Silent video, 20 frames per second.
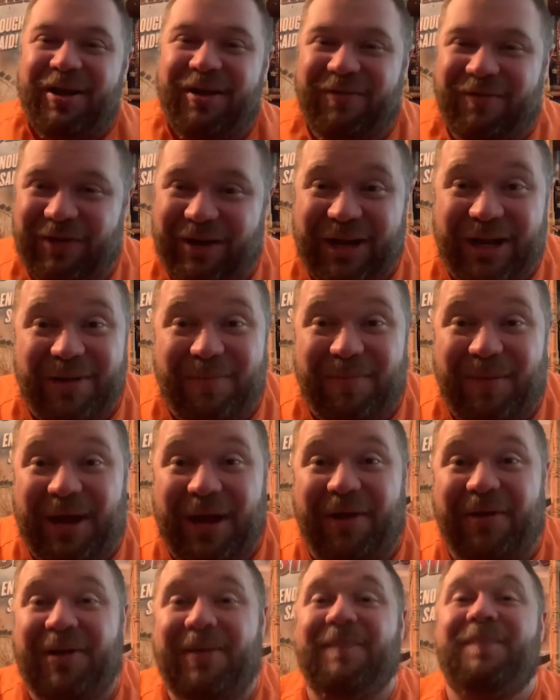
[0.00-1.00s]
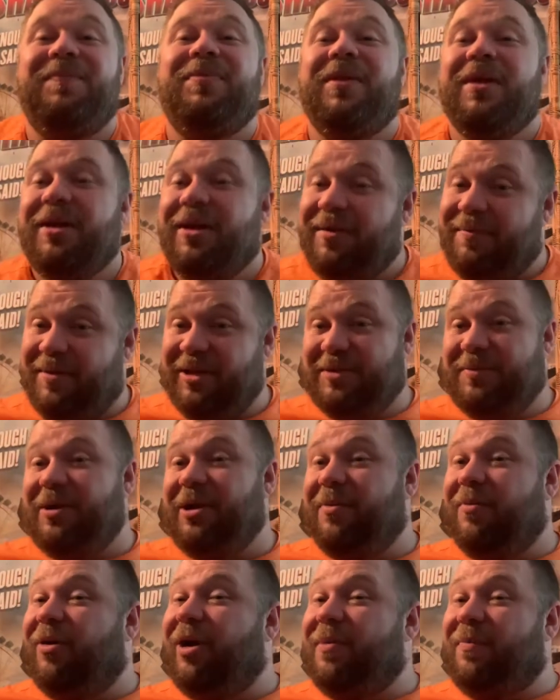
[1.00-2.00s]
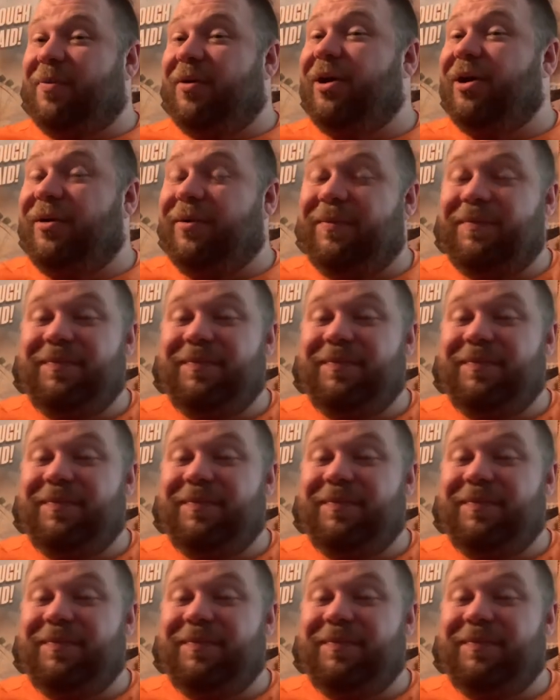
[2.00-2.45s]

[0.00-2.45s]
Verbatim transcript: Forget about it. But it's been your boy Pru.